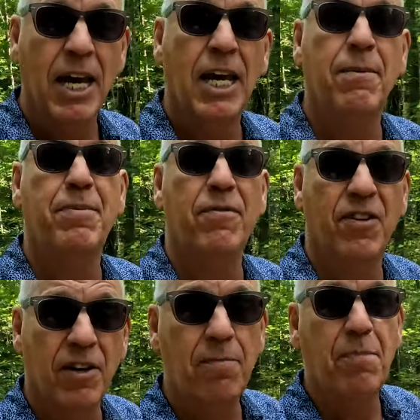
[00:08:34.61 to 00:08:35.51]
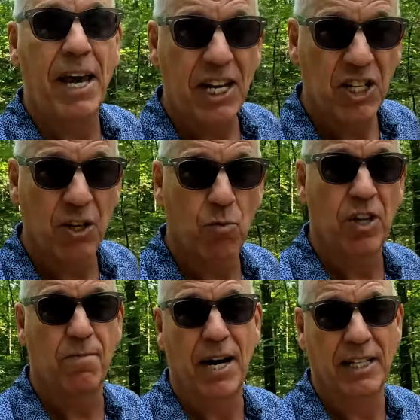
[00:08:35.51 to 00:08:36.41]
and be very patient
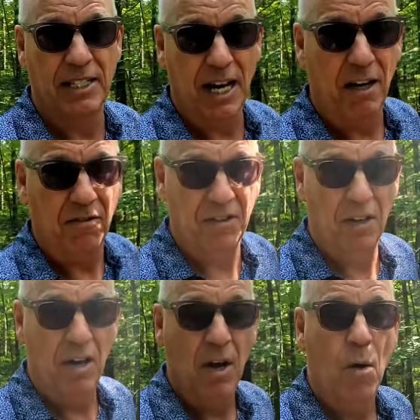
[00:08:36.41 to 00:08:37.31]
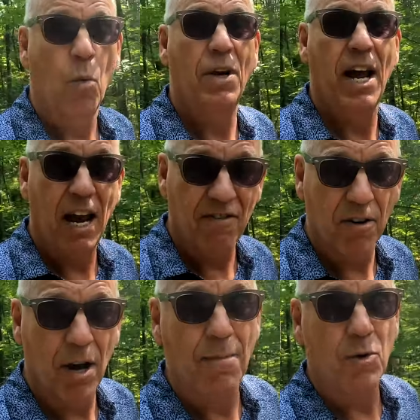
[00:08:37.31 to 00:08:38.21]
with myself
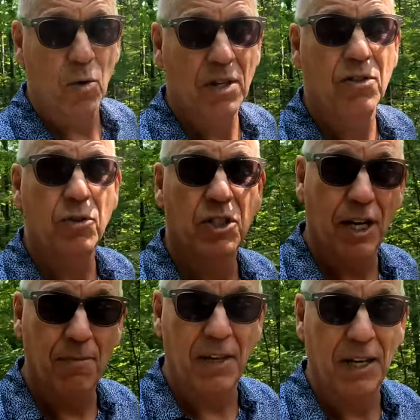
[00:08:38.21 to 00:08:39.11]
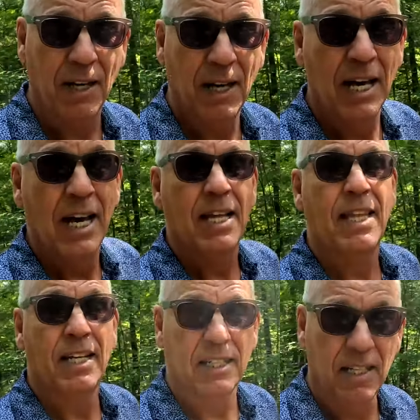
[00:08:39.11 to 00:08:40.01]
whenever I'm going through something
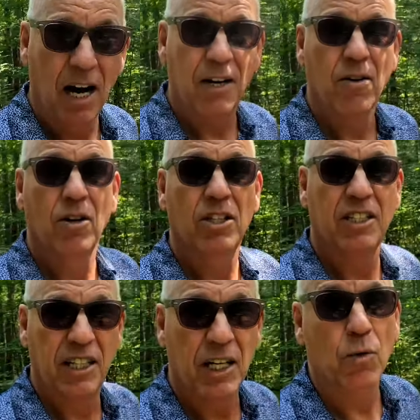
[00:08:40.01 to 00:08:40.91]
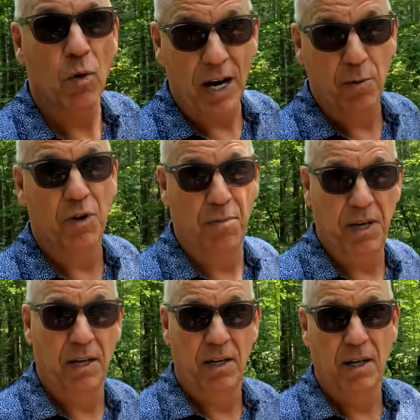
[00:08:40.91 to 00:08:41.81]
that's not sitting right with
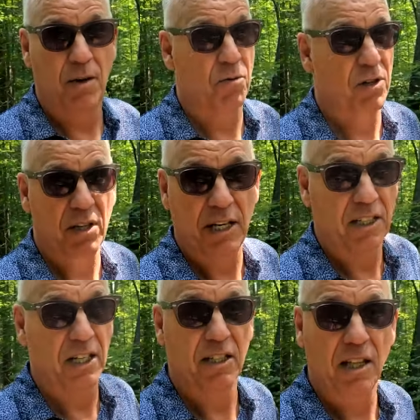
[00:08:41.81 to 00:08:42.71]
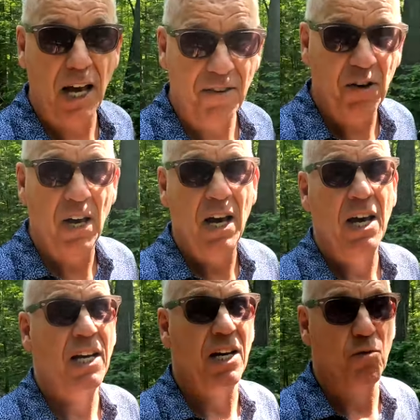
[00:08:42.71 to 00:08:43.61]
me. It really is, because life
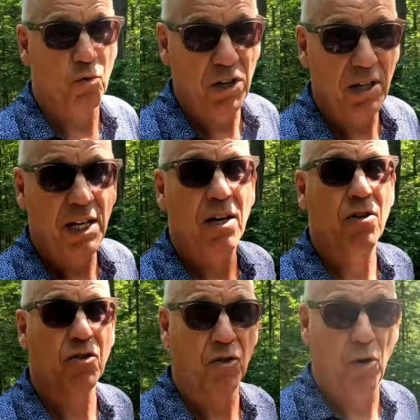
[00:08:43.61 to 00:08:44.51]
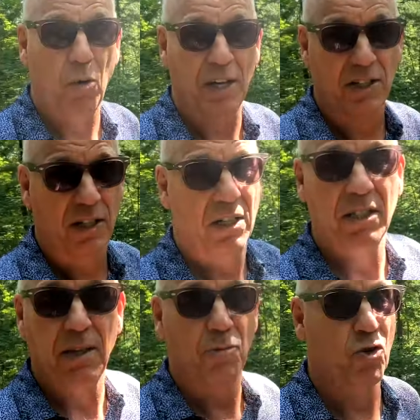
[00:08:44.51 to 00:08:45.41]
can really throw us
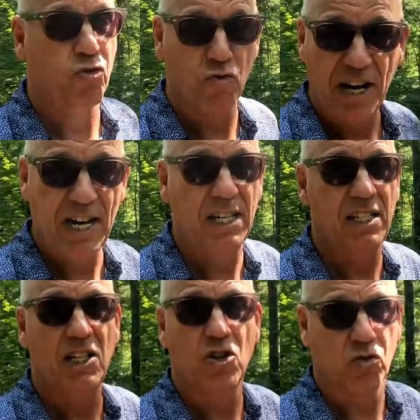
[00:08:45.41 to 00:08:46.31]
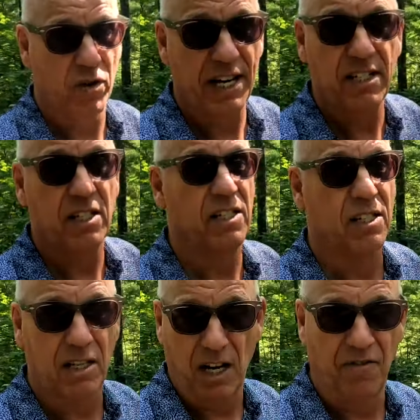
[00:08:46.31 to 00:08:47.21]
some crazy, crazy
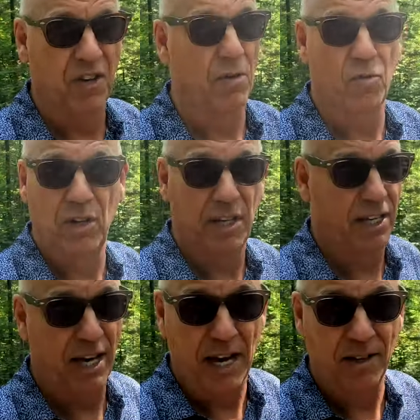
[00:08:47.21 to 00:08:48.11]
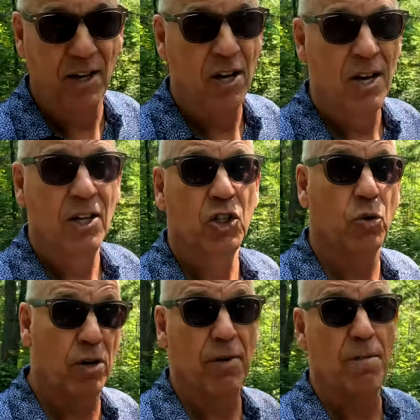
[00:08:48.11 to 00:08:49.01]
stuff. It really can. So
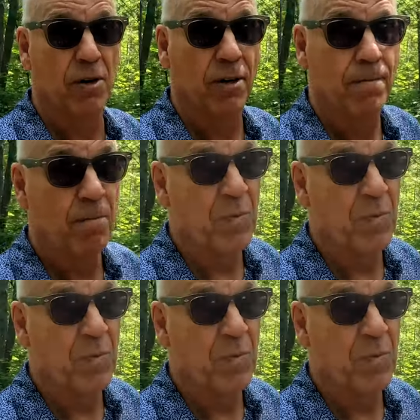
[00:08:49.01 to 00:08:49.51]
remember,